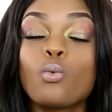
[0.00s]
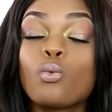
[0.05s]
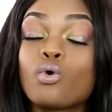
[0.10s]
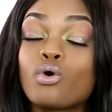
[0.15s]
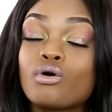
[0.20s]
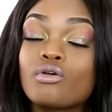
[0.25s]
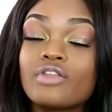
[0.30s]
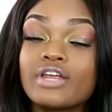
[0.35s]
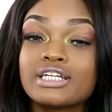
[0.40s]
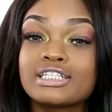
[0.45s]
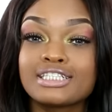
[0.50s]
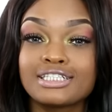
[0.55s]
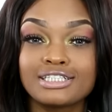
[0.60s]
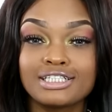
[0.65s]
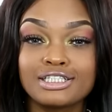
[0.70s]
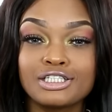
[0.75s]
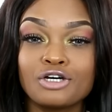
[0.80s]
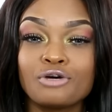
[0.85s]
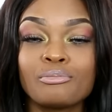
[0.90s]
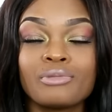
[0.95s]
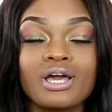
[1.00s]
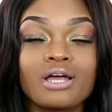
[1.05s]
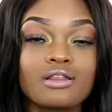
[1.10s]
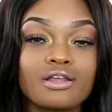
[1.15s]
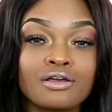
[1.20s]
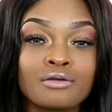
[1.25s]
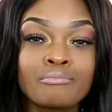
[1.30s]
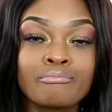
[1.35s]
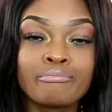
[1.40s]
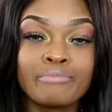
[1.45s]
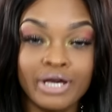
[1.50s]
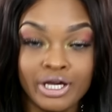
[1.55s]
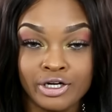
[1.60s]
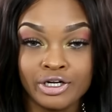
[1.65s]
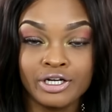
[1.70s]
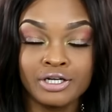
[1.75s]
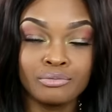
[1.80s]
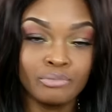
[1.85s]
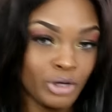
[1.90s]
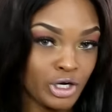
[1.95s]
Well, they tend to tell me I look
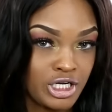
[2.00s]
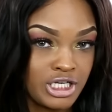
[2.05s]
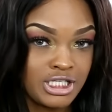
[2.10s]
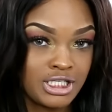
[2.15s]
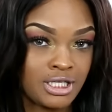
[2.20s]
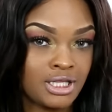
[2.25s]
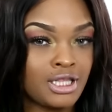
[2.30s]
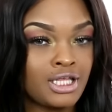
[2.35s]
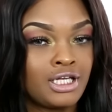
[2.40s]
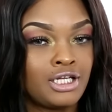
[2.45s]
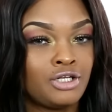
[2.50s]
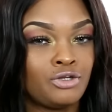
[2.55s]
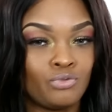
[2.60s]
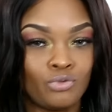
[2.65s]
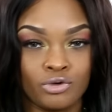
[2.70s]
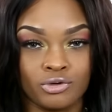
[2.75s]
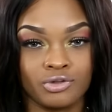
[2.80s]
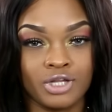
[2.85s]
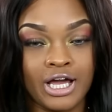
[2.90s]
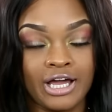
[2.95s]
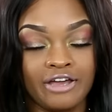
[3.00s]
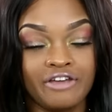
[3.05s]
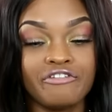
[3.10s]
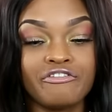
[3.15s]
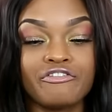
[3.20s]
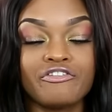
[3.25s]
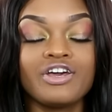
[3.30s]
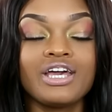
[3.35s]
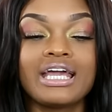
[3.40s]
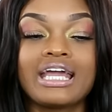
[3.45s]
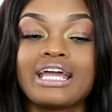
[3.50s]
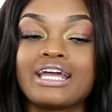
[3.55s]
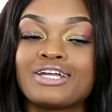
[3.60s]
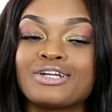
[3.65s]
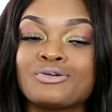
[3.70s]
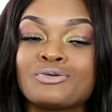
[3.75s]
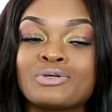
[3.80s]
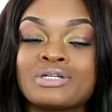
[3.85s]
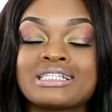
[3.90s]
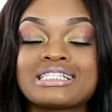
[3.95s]
better in person than in real life, and
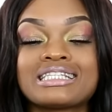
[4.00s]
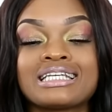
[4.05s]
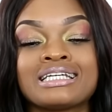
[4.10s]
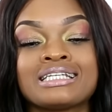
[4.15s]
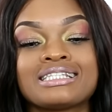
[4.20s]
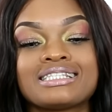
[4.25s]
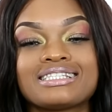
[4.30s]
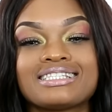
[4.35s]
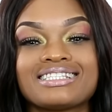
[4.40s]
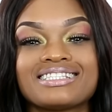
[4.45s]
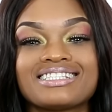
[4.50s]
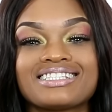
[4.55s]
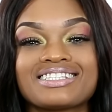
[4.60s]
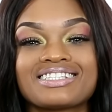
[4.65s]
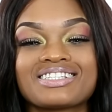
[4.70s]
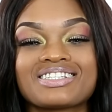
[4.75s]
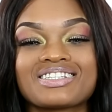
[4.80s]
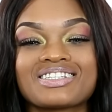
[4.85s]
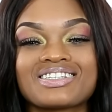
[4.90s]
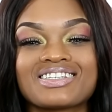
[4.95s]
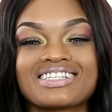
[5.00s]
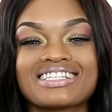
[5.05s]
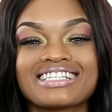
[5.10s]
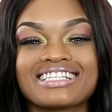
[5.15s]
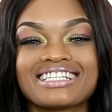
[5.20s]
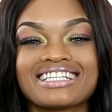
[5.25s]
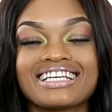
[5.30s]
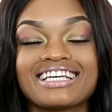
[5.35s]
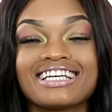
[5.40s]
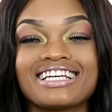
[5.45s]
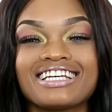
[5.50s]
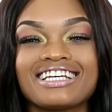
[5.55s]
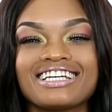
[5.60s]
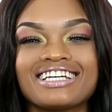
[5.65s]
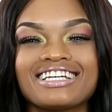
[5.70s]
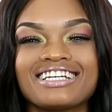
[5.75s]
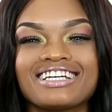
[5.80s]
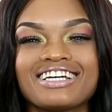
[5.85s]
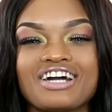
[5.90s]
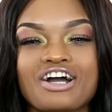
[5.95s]
once oh, better in person than the
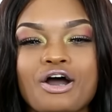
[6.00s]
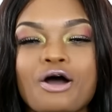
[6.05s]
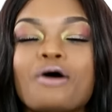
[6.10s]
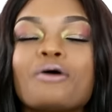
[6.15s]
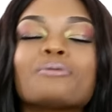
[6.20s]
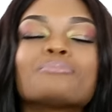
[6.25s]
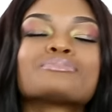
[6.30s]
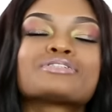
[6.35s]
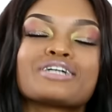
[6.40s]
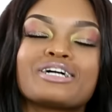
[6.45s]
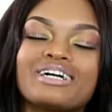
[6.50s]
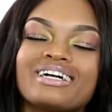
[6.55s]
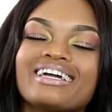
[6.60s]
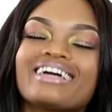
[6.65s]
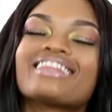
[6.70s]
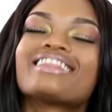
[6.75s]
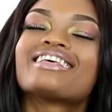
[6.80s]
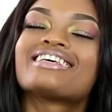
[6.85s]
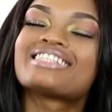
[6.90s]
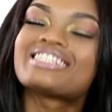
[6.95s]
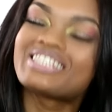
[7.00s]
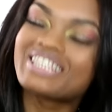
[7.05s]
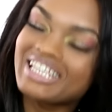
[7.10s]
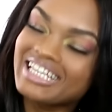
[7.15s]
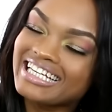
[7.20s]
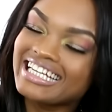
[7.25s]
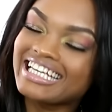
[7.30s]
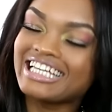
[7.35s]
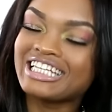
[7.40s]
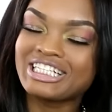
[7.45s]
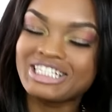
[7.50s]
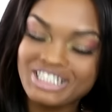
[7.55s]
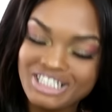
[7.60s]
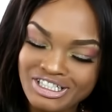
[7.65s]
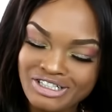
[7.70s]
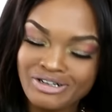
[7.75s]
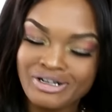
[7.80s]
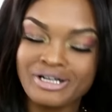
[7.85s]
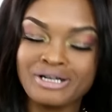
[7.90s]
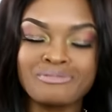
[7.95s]
the oh, internet. Oh, I'm sorry. Yeah, then
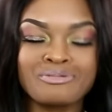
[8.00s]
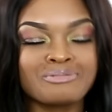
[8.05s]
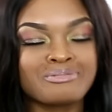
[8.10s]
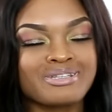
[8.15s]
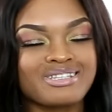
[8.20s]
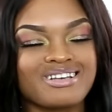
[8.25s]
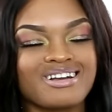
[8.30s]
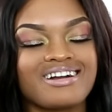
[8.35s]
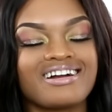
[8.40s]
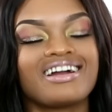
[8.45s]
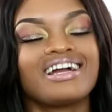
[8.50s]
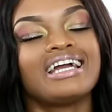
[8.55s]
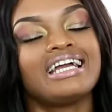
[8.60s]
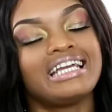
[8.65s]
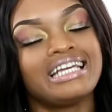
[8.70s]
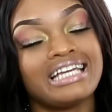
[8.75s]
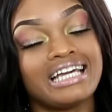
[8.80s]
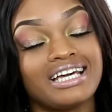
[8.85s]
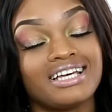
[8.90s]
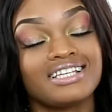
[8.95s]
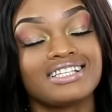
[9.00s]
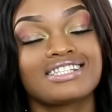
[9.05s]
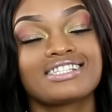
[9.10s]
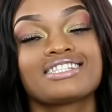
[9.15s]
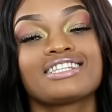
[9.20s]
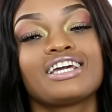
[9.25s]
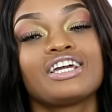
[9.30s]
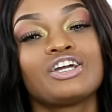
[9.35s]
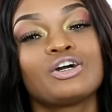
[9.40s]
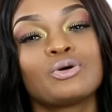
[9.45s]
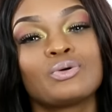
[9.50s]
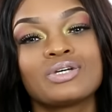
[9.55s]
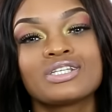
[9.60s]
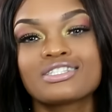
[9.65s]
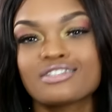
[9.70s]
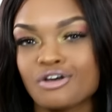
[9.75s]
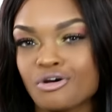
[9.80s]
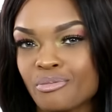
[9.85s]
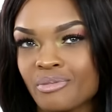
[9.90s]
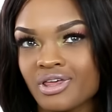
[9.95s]
Instagram. I'm sorry. Yes, they always
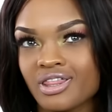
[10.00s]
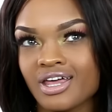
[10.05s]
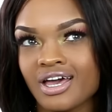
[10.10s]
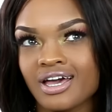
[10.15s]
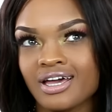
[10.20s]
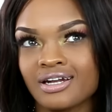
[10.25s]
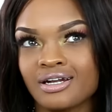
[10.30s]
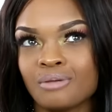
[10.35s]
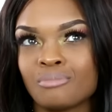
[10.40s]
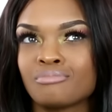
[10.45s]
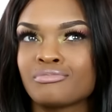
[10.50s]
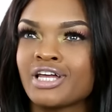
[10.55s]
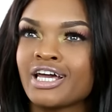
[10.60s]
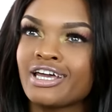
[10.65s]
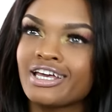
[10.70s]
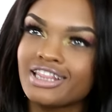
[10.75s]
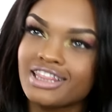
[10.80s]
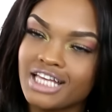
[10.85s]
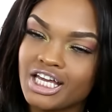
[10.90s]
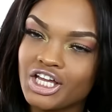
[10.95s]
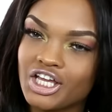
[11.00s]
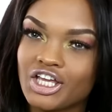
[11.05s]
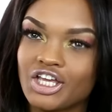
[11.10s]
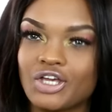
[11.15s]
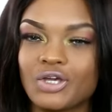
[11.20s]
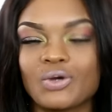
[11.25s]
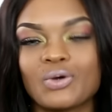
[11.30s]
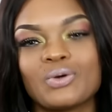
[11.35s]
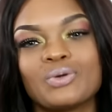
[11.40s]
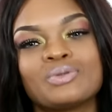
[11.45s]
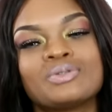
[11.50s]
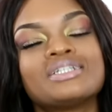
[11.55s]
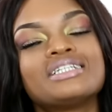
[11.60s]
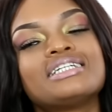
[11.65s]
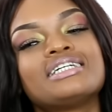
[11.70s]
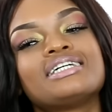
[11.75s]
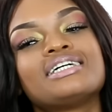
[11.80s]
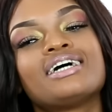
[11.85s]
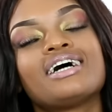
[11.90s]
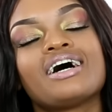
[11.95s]
told me that, and I'm like, thank you.
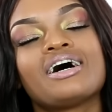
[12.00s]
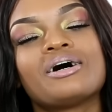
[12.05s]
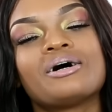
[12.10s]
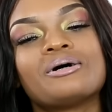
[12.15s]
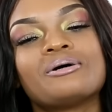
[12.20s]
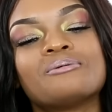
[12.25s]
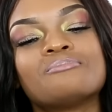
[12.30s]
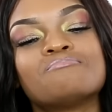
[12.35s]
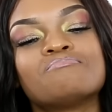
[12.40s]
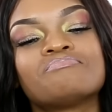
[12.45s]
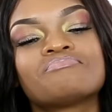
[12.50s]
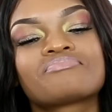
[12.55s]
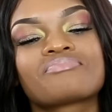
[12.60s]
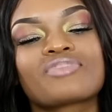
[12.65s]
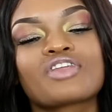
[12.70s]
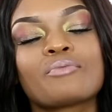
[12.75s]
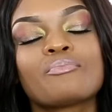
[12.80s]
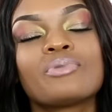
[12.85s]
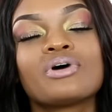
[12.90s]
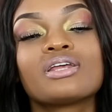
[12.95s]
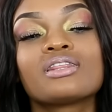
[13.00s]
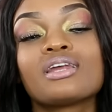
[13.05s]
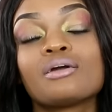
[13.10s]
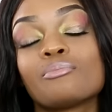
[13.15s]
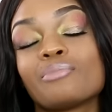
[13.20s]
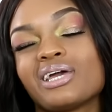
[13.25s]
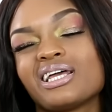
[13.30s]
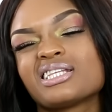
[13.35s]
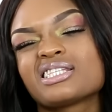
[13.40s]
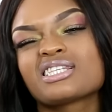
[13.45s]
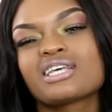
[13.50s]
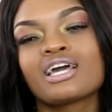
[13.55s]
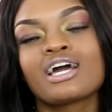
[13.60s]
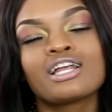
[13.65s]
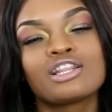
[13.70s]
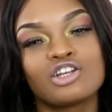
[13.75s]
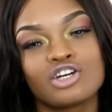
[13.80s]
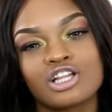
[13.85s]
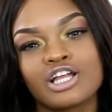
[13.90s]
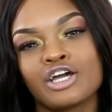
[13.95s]
Um, but they mainly say I
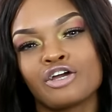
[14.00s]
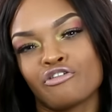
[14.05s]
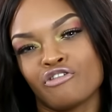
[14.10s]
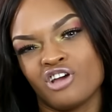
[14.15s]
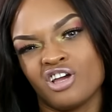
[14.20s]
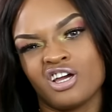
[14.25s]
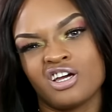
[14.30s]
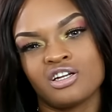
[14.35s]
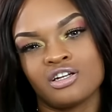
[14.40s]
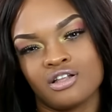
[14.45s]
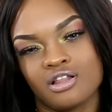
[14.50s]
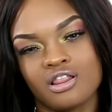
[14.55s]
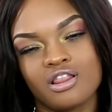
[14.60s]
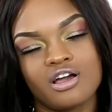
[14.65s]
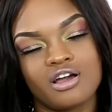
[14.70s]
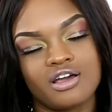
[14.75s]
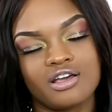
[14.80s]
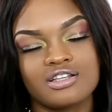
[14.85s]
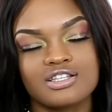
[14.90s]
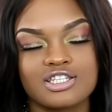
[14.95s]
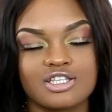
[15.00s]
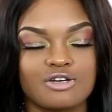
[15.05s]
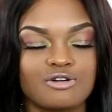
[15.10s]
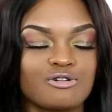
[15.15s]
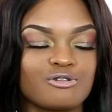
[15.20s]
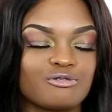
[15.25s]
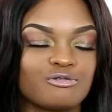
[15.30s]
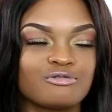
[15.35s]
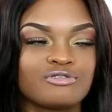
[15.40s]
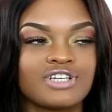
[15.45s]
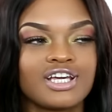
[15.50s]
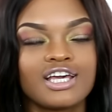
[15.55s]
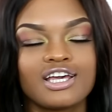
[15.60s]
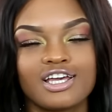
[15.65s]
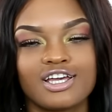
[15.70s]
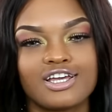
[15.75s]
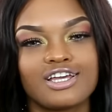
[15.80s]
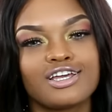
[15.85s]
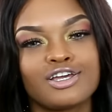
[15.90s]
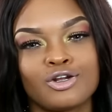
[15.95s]
look like Rihanna a lot. So,
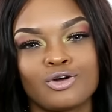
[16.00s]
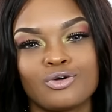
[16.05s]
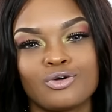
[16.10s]
do